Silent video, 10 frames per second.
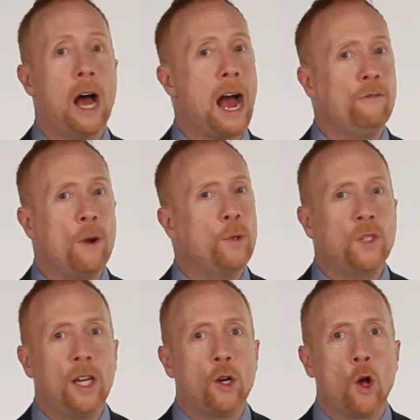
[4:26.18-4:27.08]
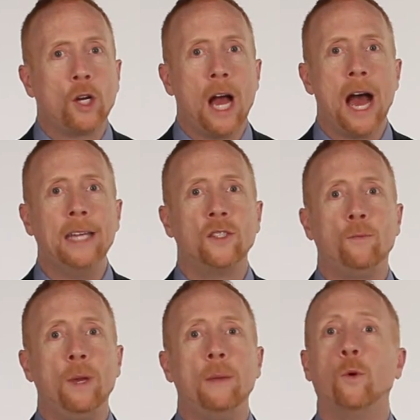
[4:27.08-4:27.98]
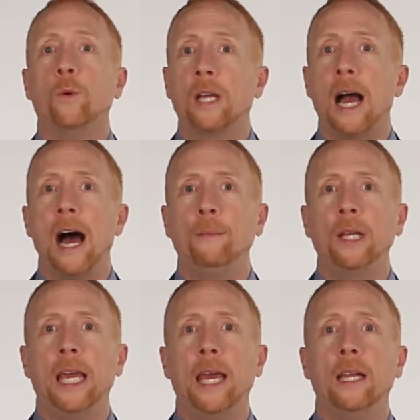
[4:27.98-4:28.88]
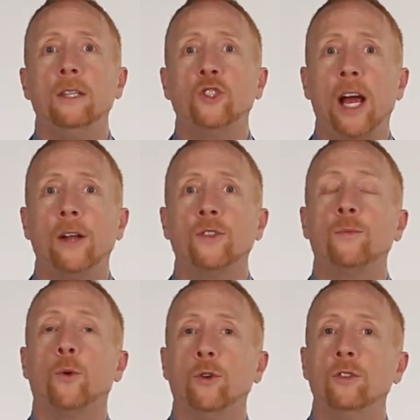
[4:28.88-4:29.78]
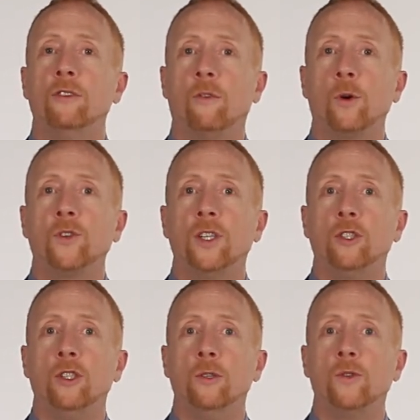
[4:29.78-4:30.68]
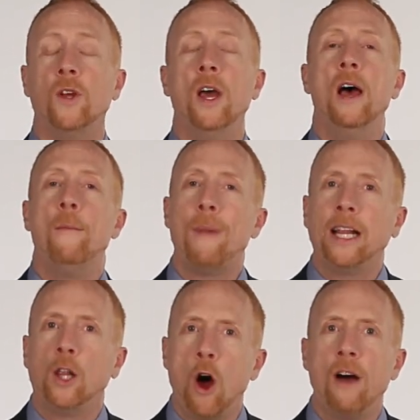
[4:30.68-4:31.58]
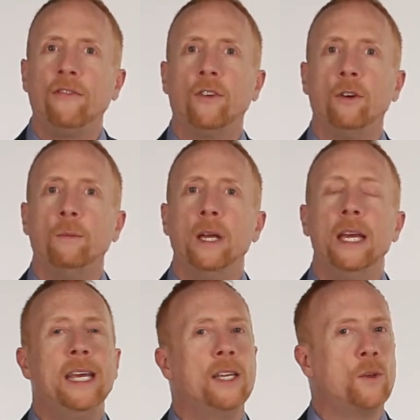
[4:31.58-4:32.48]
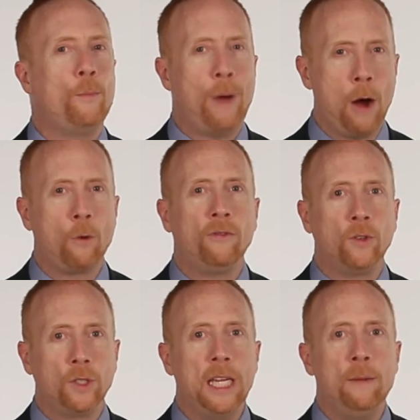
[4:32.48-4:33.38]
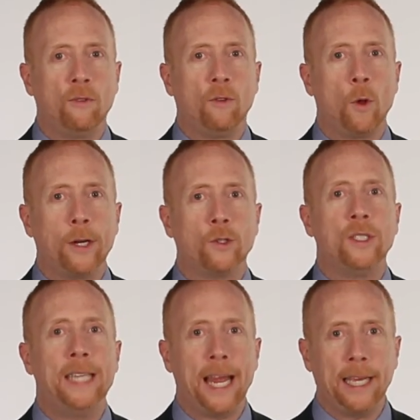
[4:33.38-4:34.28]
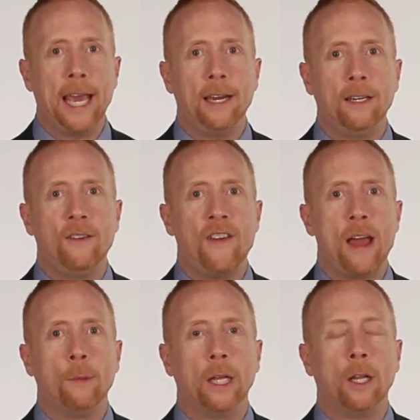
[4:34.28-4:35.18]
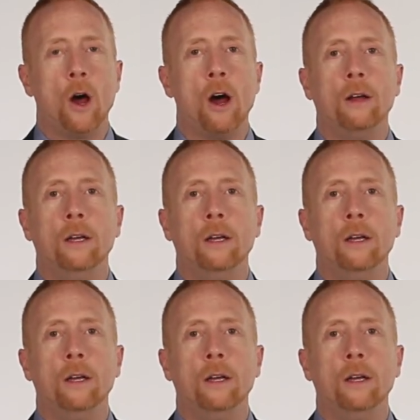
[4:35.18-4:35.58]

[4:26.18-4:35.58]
I've represented all kinds of people with complicated child support and divorce issues. My law firm is a powerful team of lawyers dedicated to family law.